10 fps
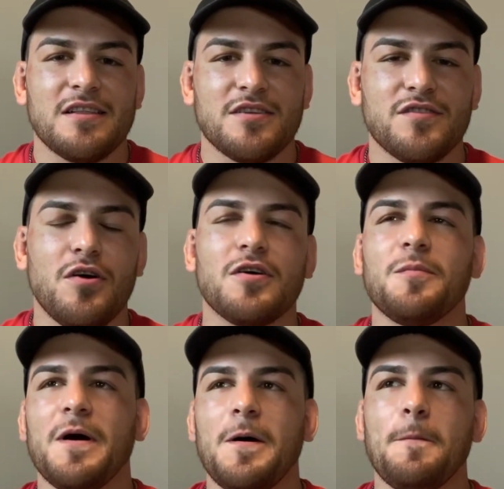Let's talk
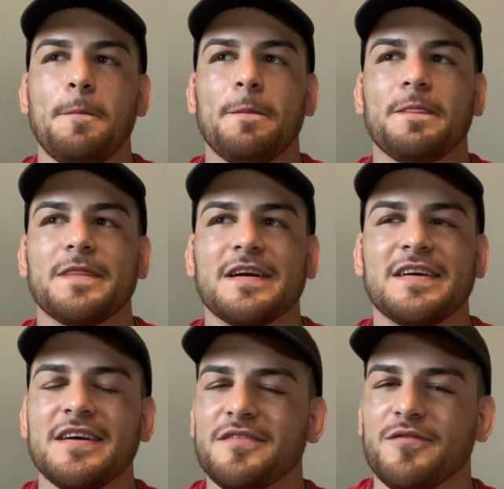about the
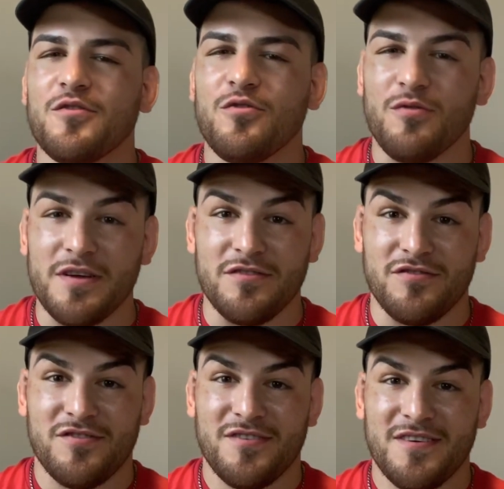King of Cringe.
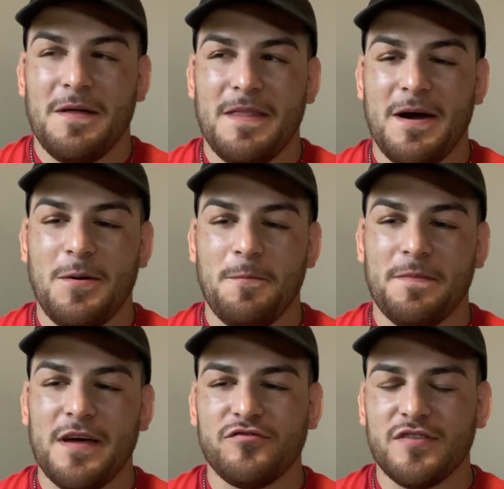Now,
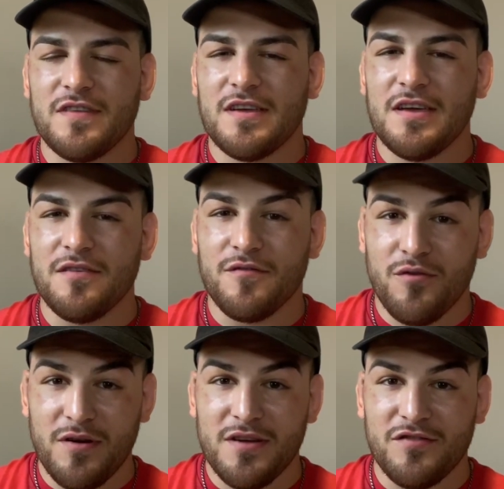not just the King of
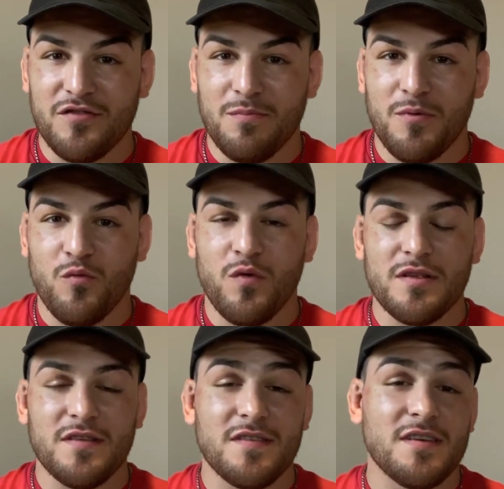Cringe, but
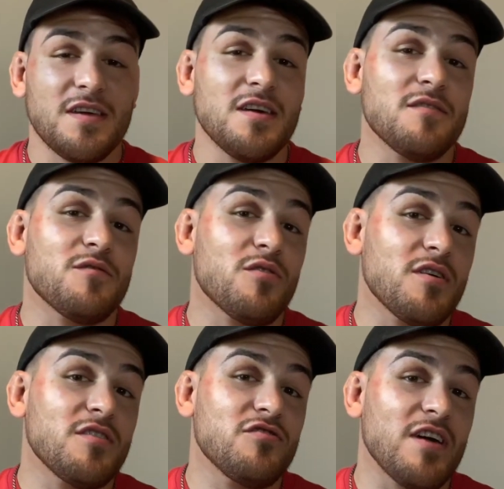what does the King of
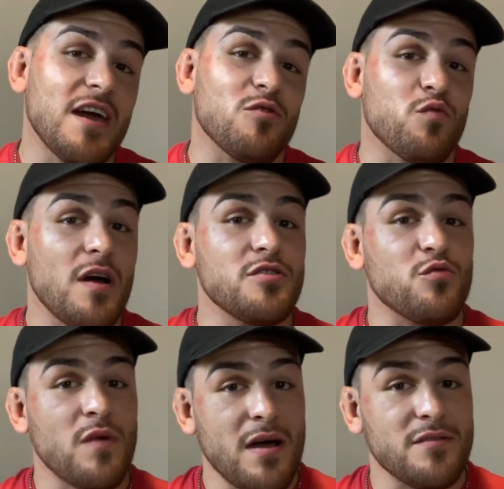Cringe and Ronda
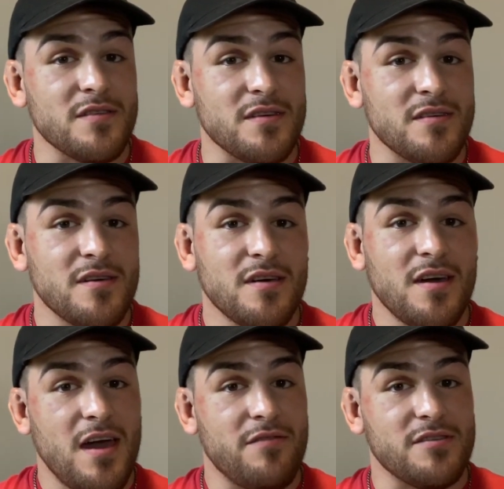Rousey
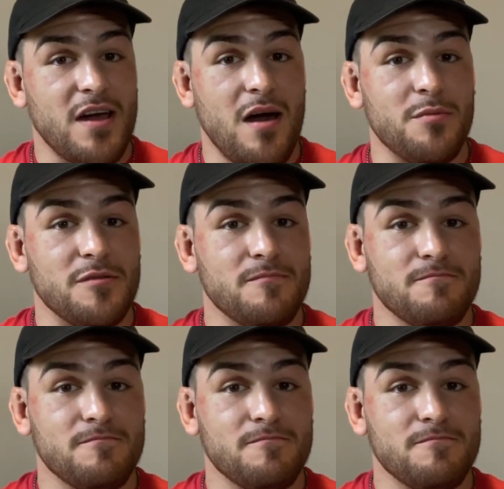have in common?